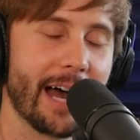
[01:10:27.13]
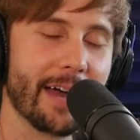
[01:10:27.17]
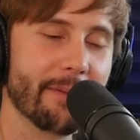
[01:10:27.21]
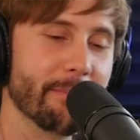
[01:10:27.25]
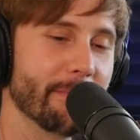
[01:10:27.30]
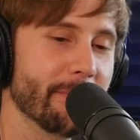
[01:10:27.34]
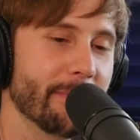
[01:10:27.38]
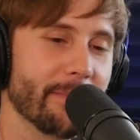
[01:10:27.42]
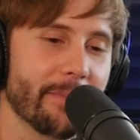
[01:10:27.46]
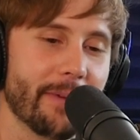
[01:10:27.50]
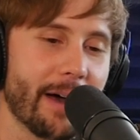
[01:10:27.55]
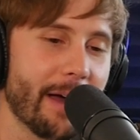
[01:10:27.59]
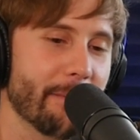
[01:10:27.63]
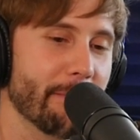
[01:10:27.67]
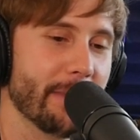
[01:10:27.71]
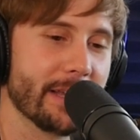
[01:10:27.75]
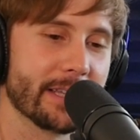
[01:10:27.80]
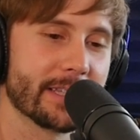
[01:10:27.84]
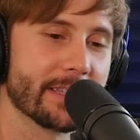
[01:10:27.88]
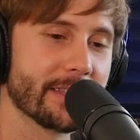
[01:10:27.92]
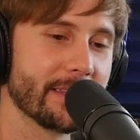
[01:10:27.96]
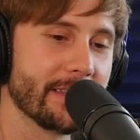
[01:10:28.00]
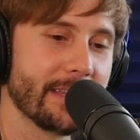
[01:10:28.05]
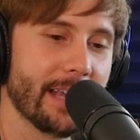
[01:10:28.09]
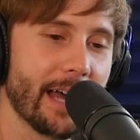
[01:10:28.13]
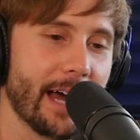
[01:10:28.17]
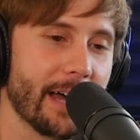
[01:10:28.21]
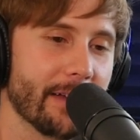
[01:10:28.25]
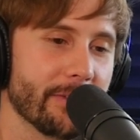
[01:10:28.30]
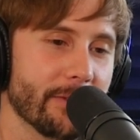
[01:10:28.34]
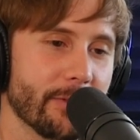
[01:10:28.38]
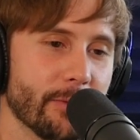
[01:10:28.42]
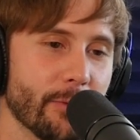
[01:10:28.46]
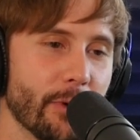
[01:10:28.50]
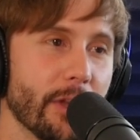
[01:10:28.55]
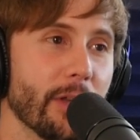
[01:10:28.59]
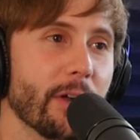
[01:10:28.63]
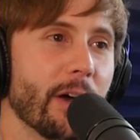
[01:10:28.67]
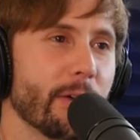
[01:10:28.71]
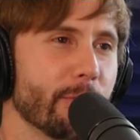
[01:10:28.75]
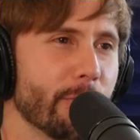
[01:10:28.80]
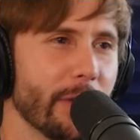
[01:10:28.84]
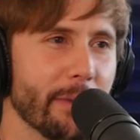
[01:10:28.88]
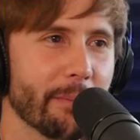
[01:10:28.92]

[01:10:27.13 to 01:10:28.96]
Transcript: I Thanks, dude. I miss yeah. We uh,